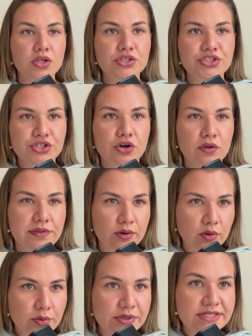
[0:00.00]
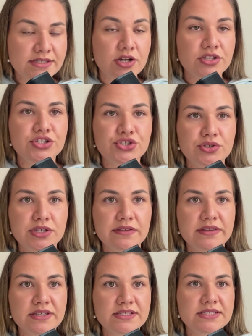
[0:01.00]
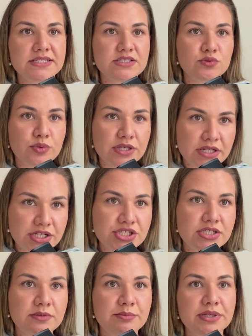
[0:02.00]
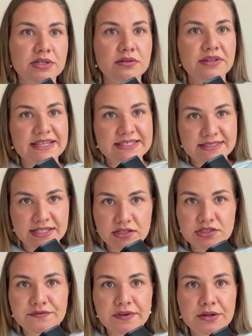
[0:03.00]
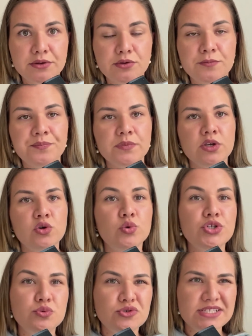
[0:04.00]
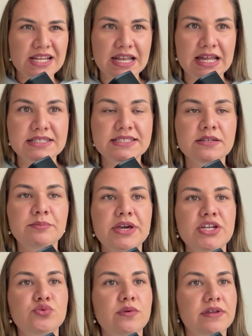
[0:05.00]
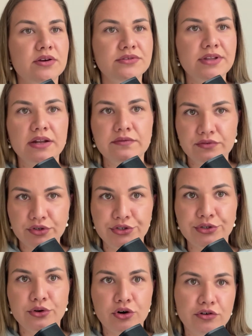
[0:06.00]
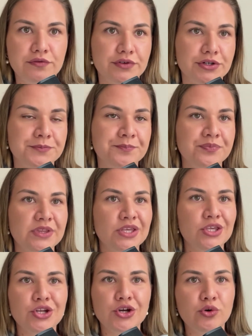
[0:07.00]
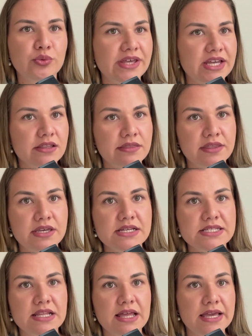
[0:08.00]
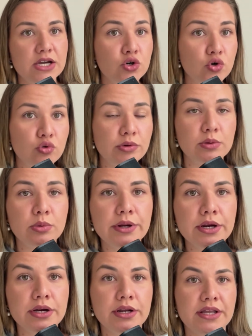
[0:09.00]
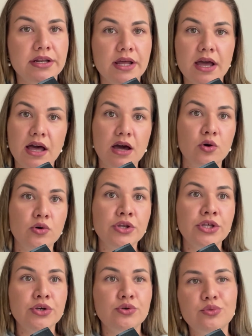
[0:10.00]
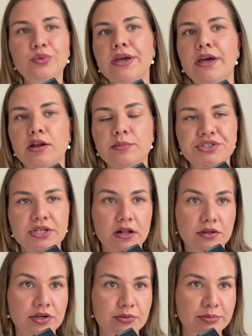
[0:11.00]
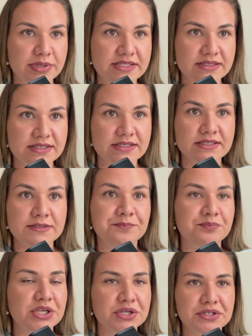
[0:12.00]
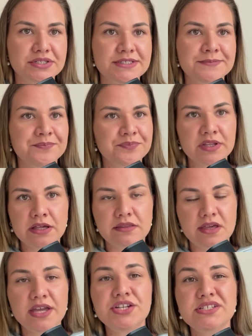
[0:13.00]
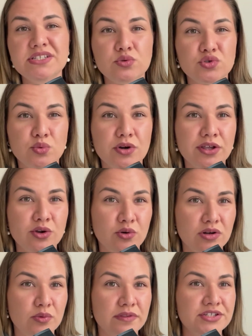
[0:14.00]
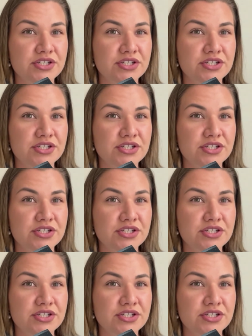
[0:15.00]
So the way we started doing this is we initially built a sales funnel, which was a landing page with our done for you offer. You know, we had things like who we were and how could we help childcare businesses, because the agency was working only with